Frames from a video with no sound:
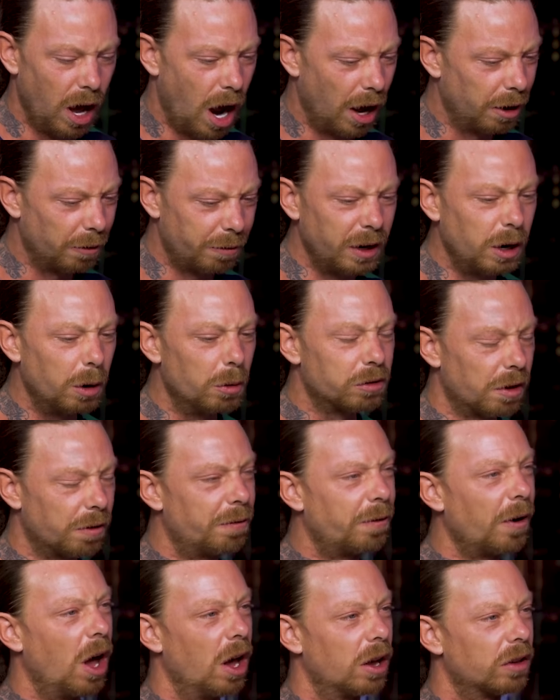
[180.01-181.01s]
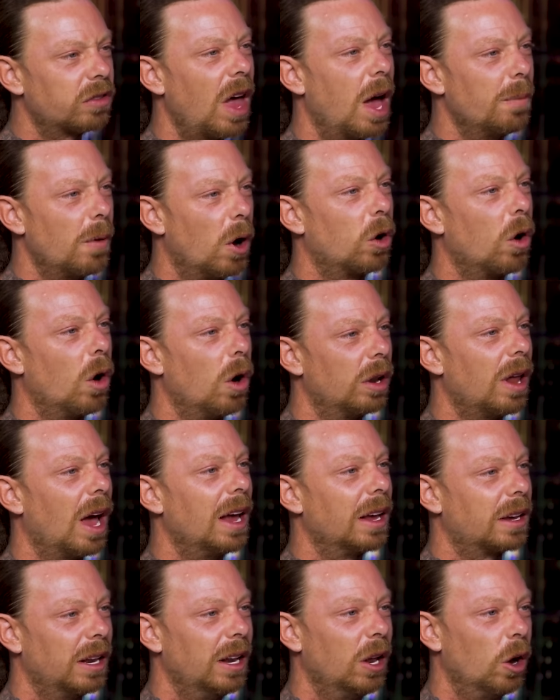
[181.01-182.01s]
and I think it was the first time I got
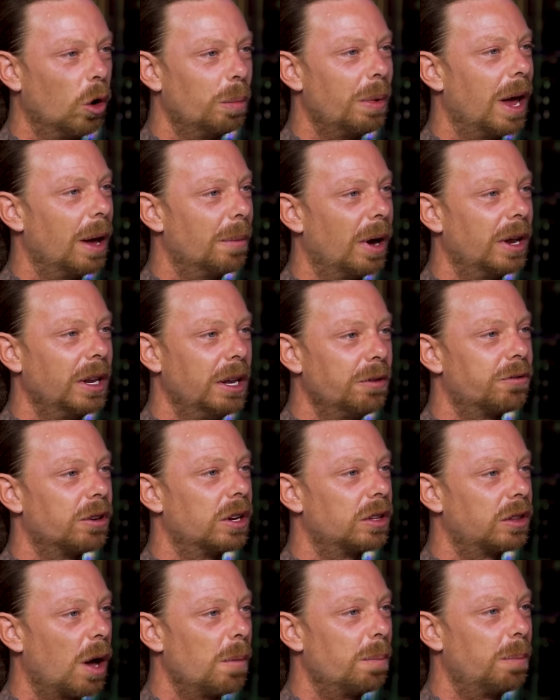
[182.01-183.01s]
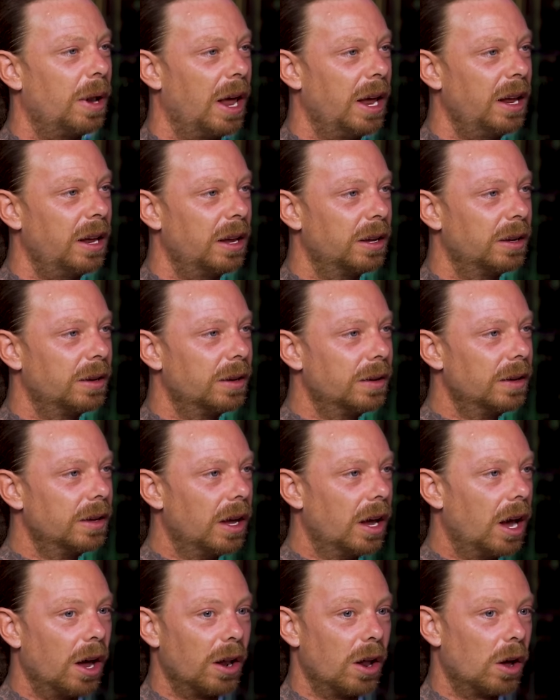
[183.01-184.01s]
like a little bit of money for a dub plate.
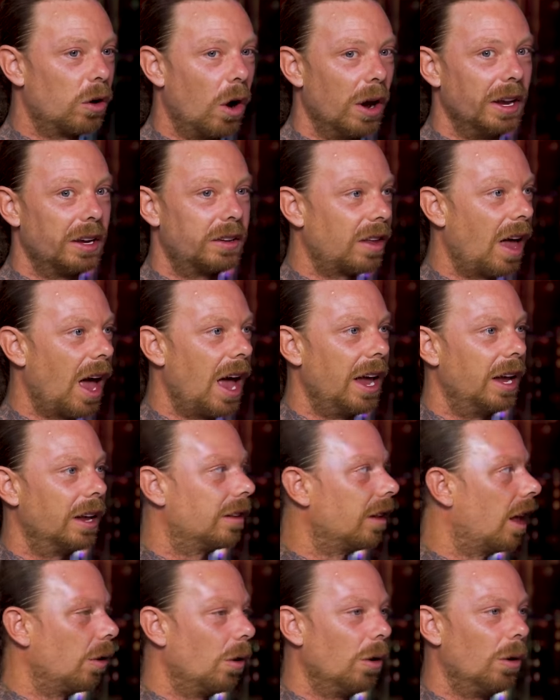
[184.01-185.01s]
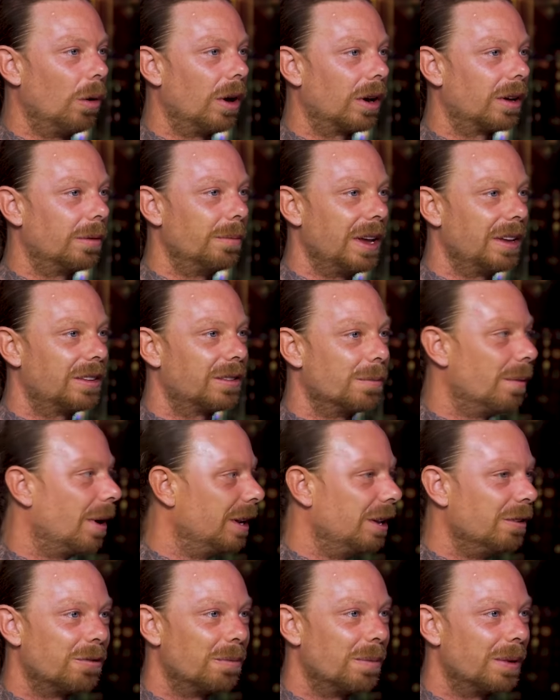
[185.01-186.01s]
Mm-hmm. And I got excited, like, oh, I can make some
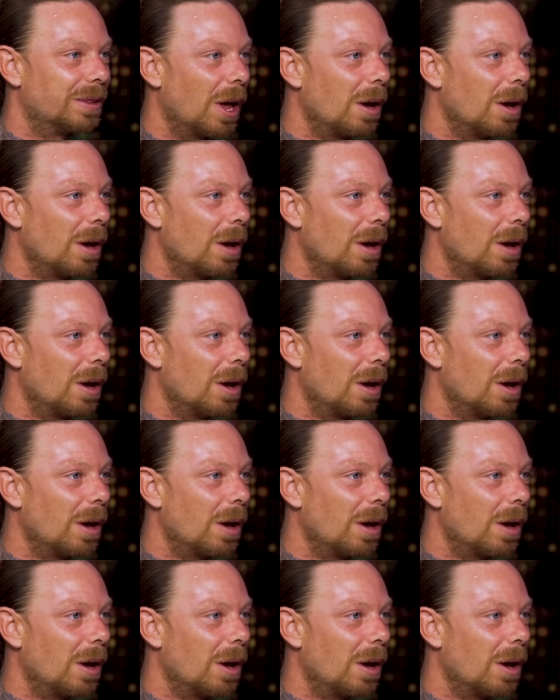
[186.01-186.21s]
money from a